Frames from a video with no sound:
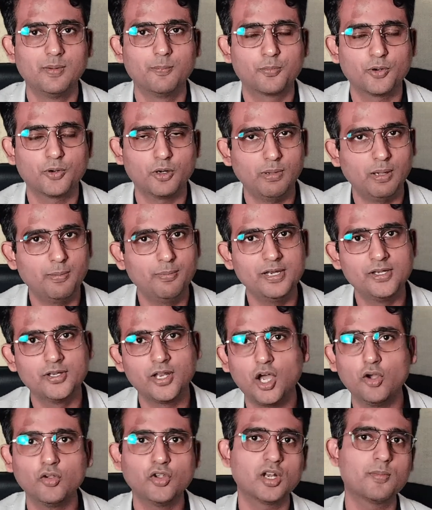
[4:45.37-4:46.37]
Probably
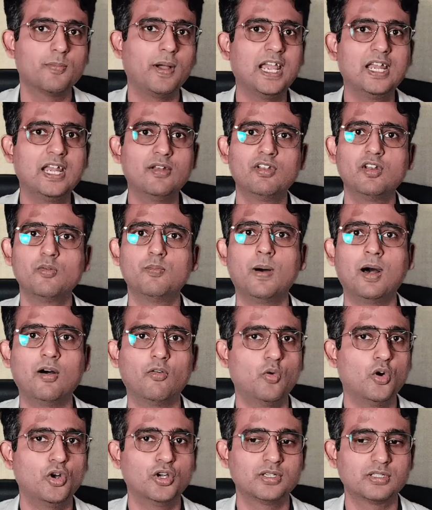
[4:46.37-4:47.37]
now your mind will
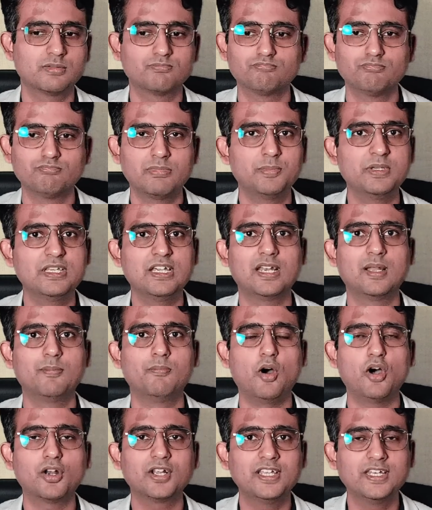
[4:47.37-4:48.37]
want maybe a
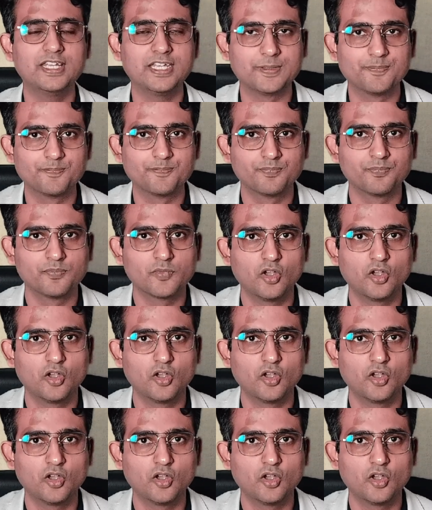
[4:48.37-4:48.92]
Lamborghini,